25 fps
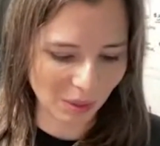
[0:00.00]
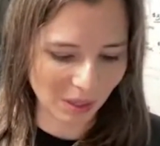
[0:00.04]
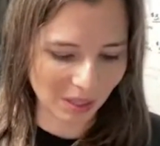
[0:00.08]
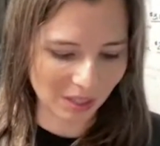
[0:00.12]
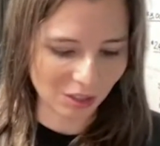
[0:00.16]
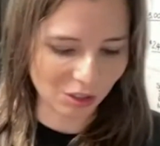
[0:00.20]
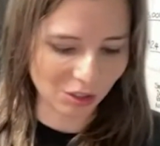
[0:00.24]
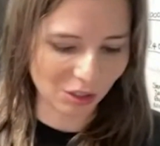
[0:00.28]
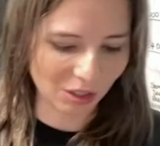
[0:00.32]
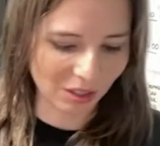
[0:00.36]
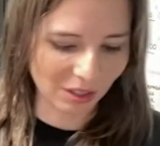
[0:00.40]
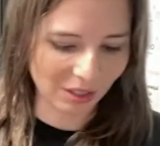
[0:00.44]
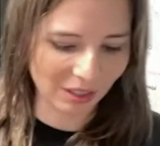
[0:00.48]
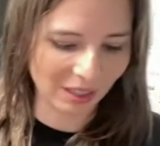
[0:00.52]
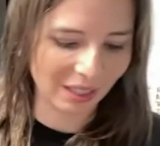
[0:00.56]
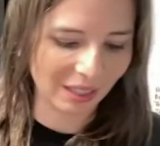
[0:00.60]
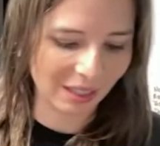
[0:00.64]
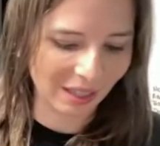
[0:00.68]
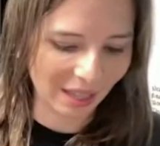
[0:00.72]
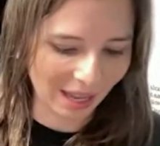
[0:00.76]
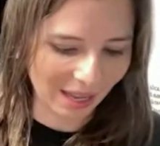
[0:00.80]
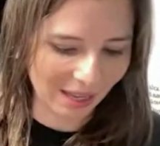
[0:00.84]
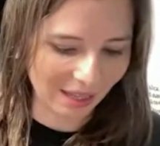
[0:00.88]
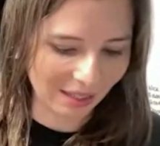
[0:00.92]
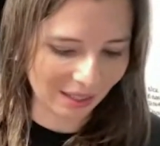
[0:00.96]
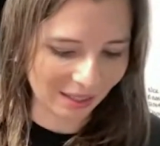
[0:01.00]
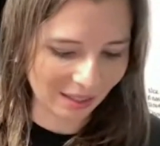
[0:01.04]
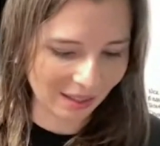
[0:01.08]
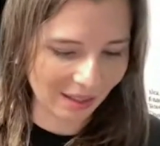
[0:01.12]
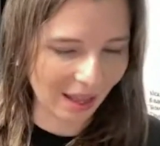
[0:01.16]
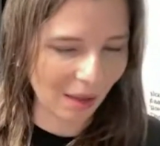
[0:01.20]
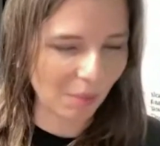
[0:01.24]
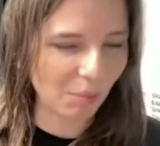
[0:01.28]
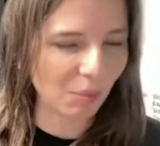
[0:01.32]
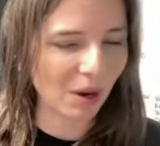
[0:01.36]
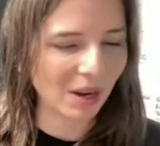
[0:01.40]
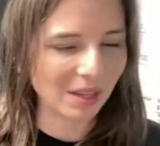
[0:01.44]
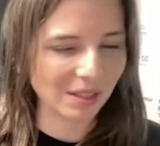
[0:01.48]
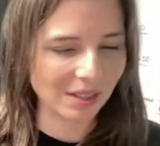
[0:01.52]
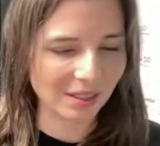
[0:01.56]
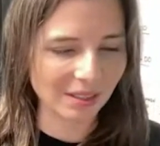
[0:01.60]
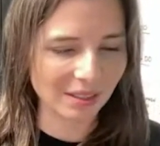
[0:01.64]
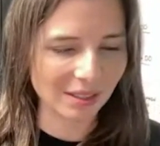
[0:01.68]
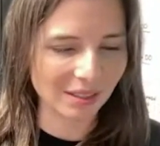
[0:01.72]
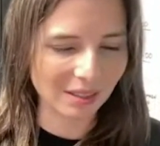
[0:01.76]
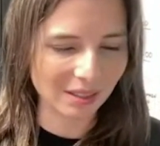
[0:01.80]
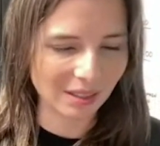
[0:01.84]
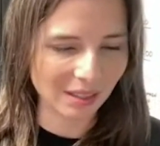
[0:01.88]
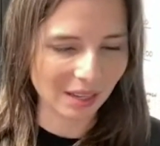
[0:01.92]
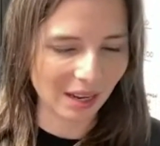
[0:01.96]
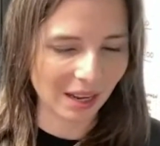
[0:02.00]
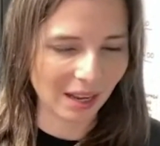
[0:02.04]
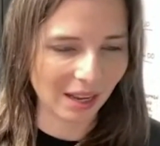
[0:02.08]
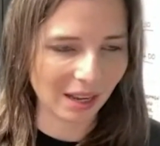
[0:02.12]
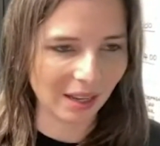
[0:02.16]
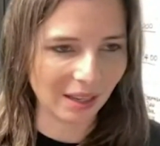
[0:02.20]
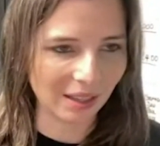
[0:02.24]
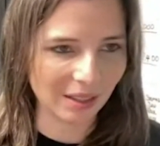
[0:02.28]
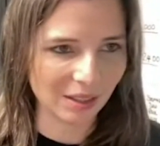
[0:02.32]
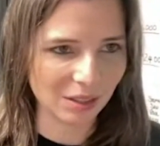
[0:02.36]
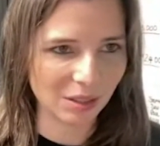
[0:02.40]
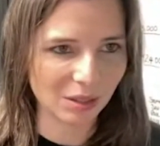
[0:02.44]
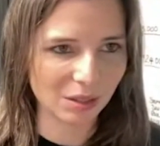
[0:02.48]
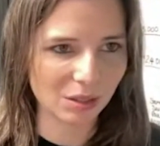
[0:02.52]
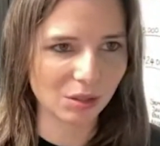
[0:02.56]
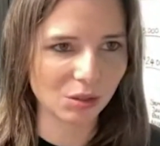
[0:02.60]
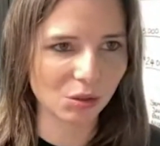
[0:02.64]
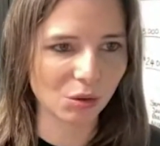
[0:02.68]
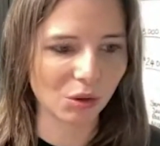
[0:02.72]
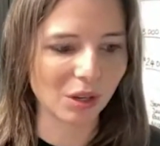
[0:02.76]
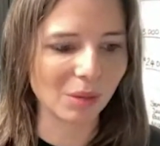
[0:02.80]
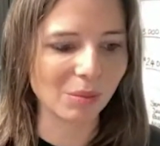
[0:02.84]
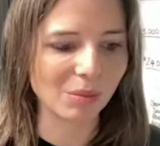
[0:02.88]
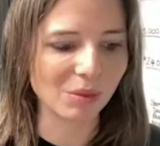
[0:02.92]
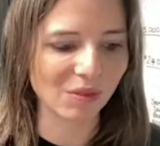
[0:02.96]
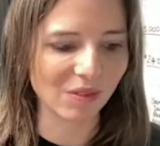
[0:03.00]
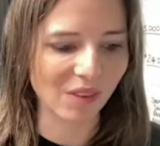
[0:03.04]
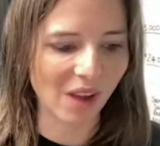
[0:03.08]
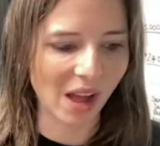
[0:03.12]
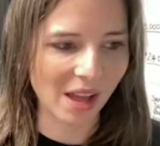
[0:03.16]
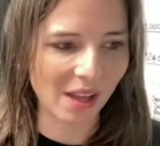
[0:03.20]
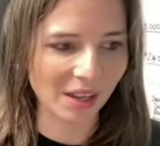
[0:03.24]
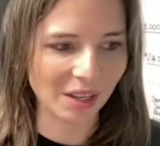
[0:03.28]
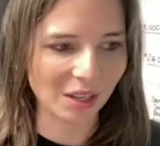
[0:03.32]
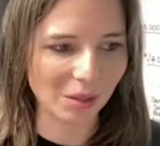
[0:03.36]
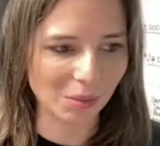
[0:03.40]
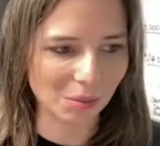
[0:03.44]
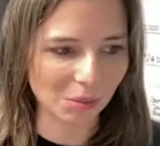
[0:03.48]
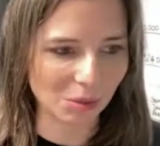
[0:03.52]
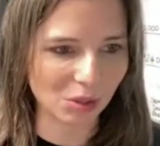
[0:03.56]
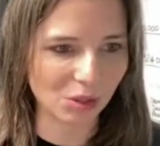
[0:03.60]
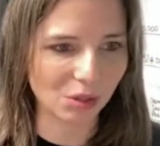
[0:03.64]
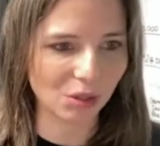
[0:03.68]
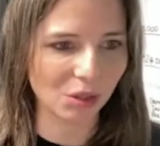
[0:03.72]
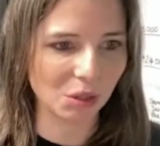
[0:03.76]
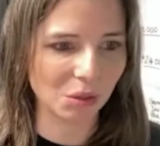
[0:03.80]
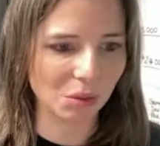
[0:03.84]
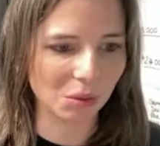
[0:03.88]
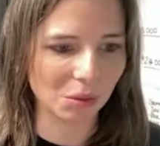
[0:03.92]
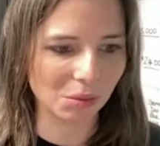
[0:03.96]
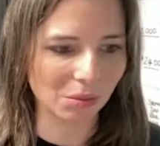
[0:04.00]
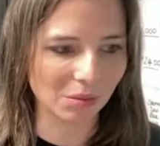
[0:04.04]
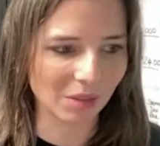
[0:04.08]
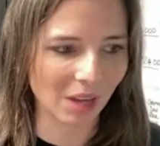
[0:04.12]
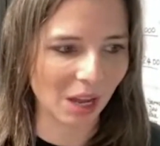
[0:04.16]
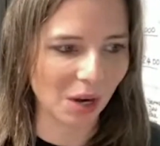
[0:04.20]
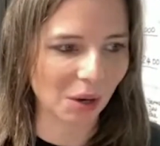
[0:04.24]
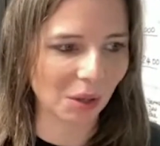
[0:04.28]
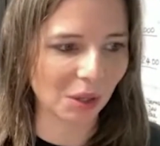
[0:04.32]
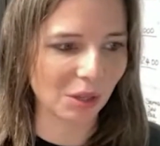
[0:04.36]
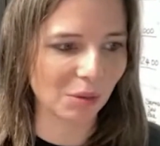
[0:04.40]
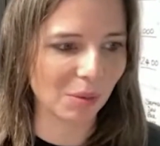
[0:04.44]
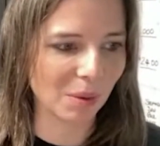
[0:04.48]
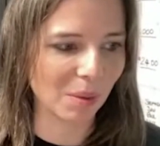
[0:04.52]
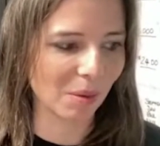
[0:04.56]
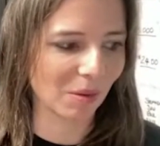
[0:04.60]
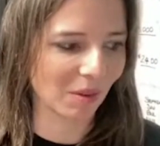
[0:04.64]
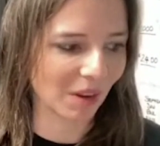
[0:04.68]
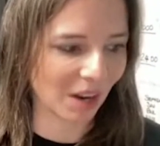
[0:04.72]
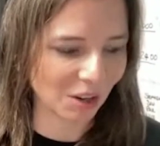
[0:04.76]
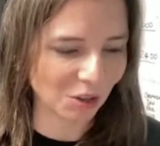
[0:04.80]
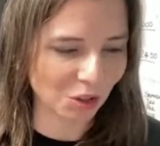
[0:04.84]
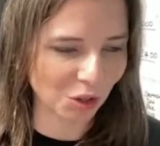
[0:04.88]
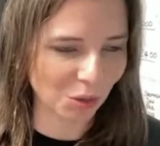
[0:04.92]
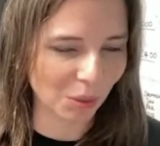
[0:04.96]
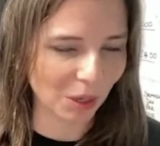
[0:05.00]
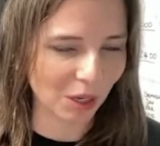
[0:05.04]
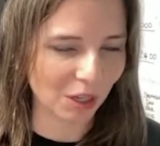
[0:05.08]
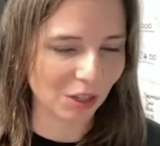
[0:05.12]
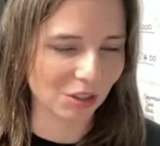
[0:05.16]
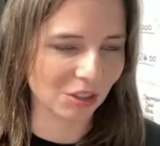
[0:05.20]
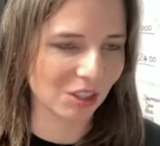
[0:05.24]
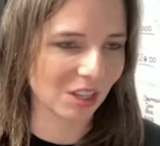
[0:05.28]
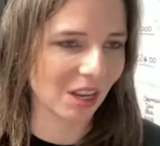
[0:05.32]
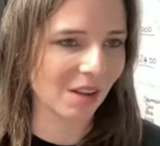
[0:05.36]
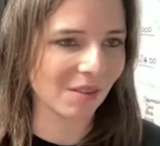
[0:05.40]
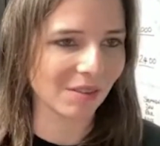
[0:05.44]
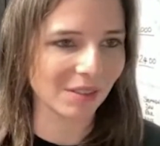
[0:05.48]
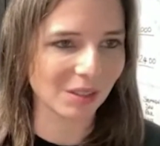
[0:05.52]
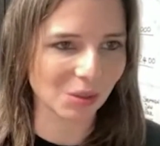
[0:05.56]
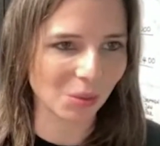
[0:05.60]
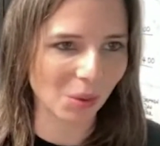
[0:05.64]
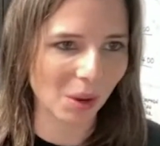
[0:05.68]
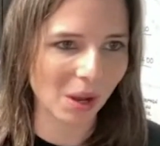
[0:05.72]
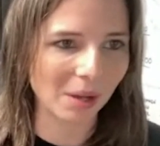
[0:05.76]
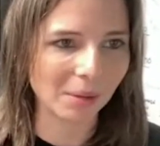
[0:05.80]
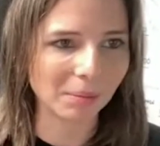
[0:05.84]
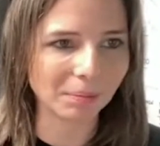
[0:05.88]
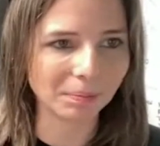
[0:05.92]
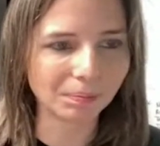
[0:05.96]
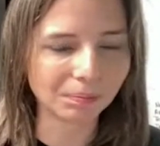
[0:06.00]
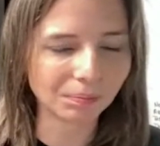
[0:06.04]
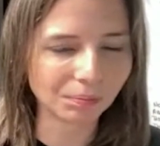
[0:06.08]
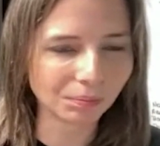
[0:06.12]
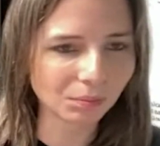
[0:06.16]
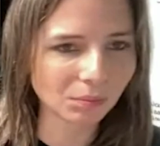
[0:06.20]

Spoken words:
But certainly that presence screams volumes to not only the people around you but yourself as well.